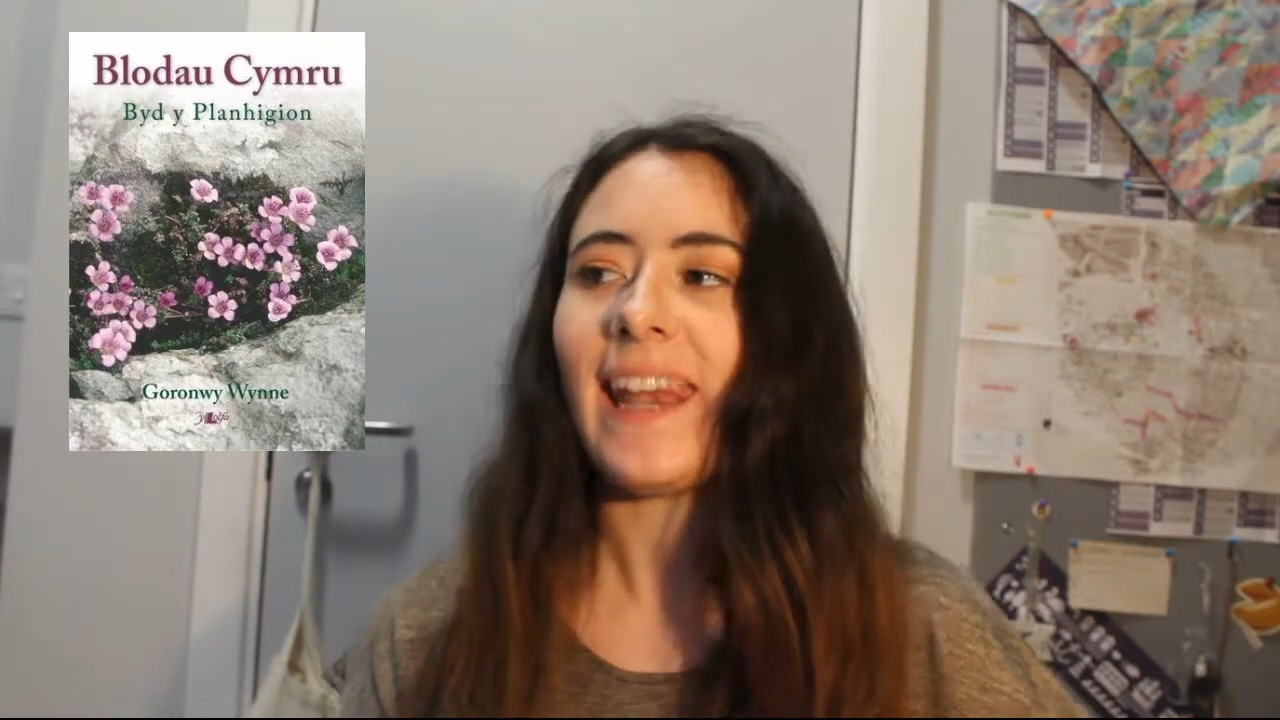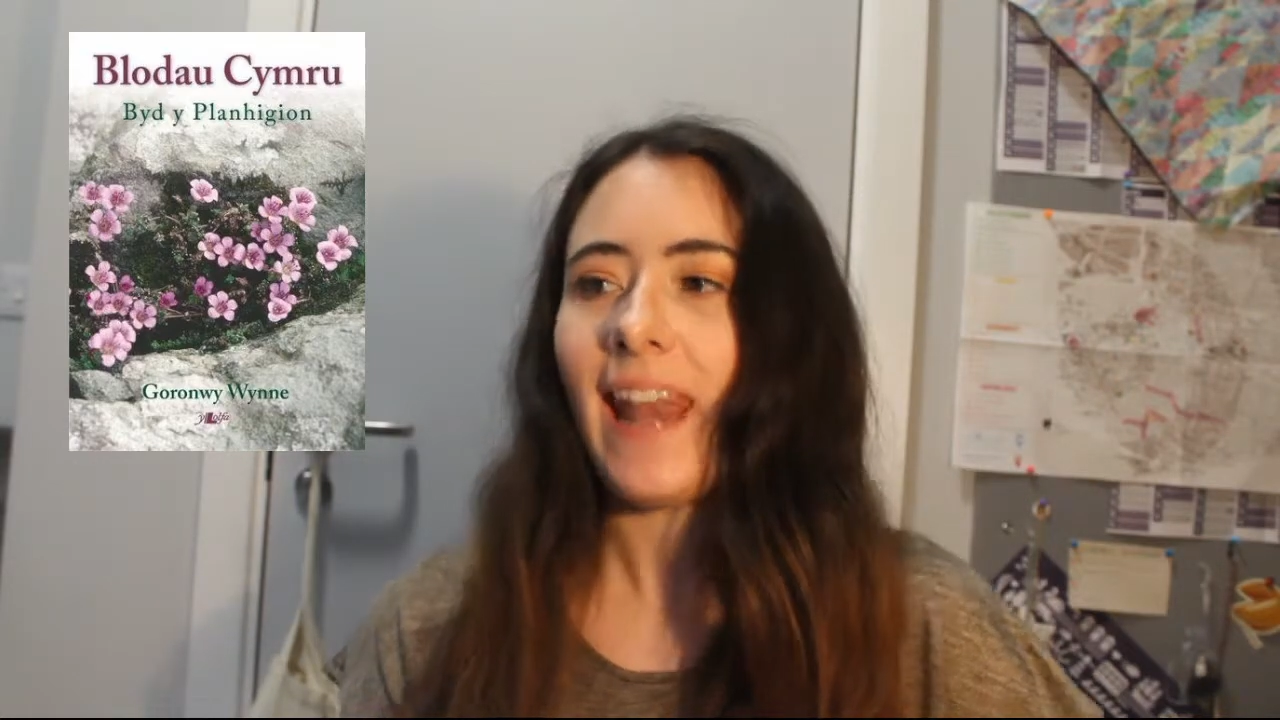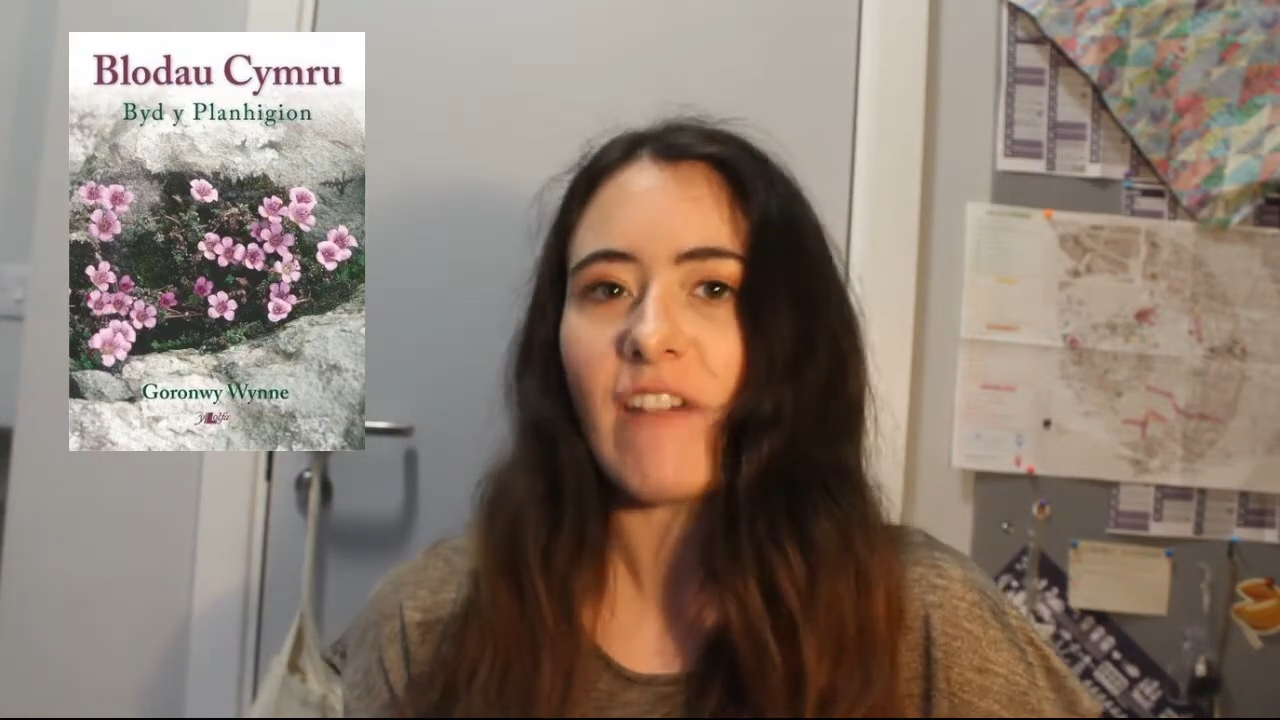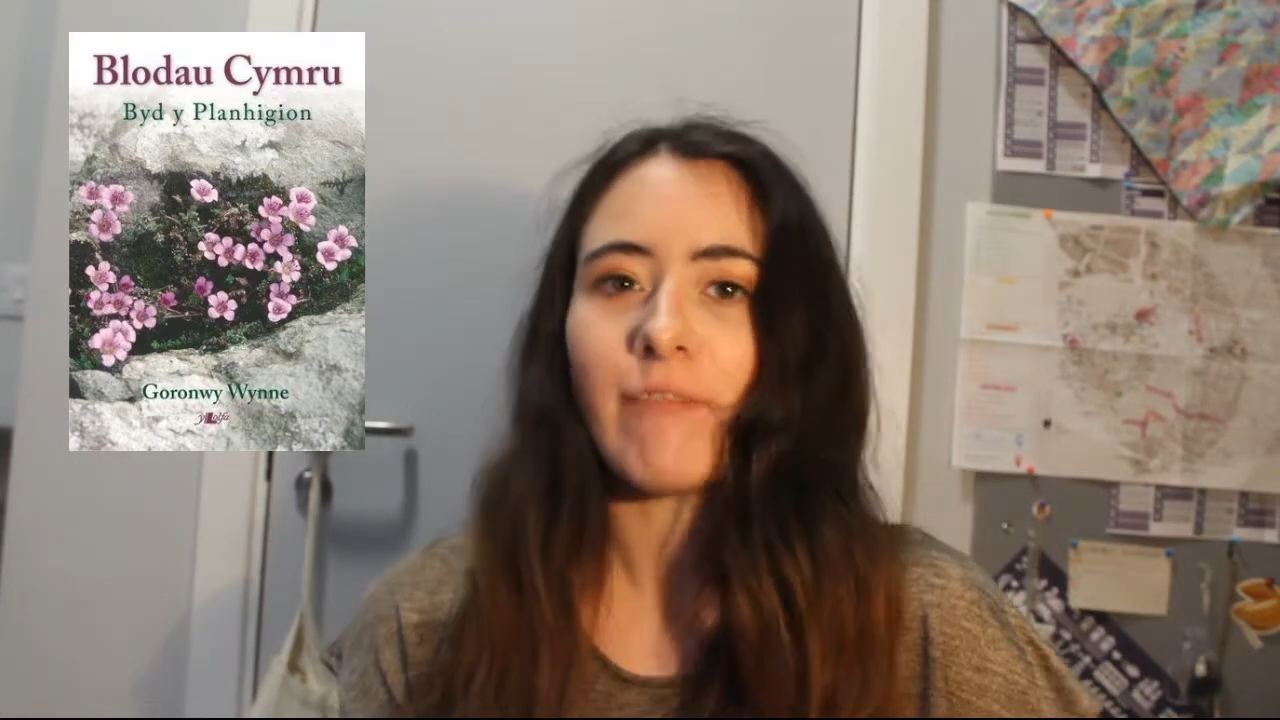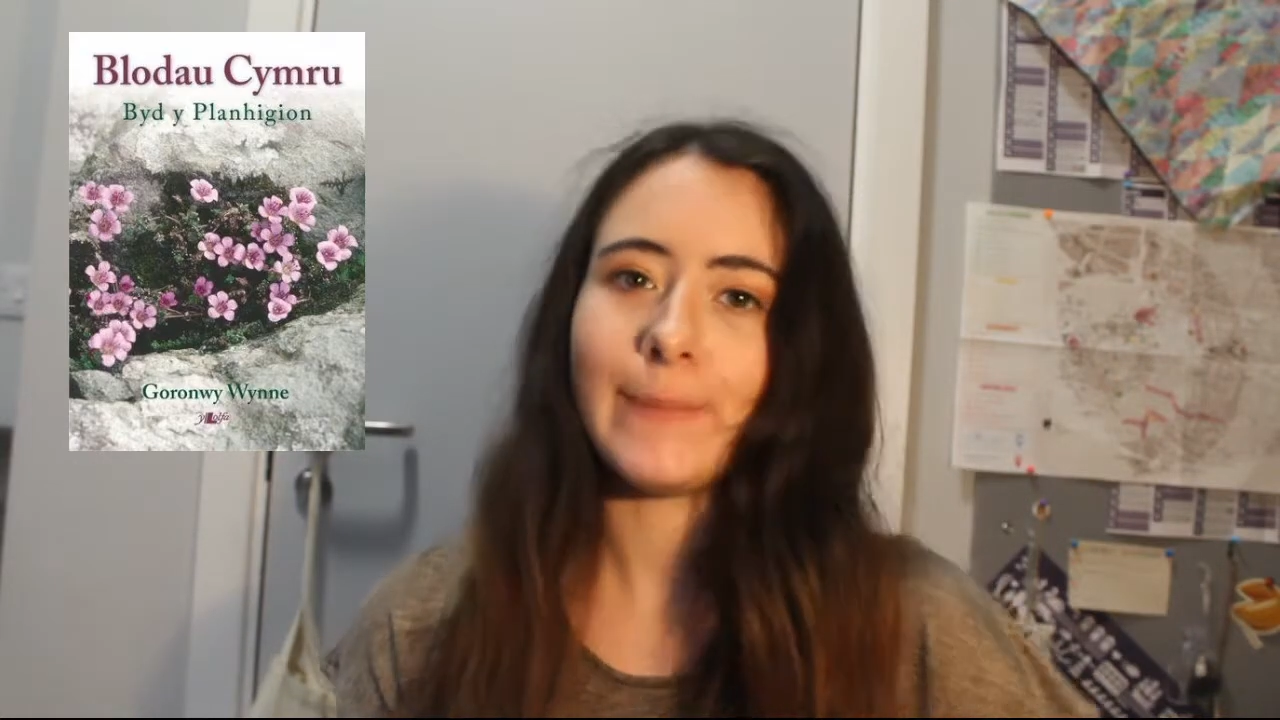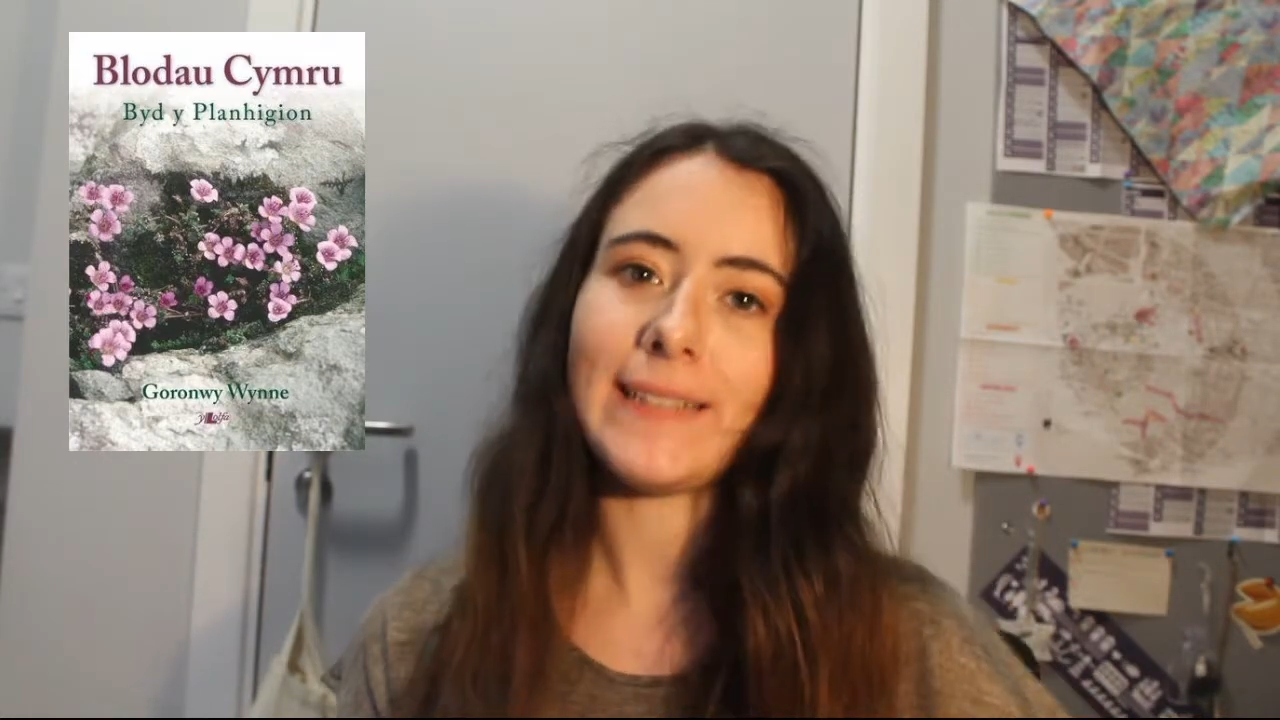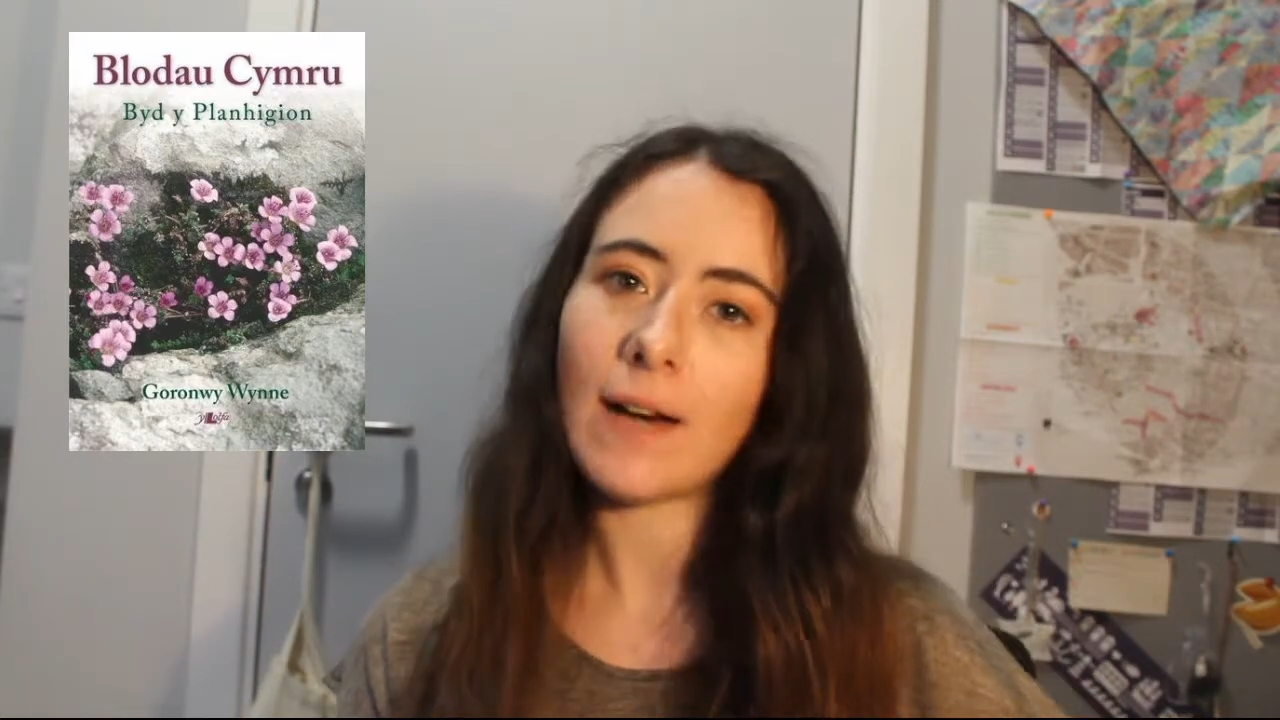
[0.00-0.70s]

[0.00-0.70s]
laugh at me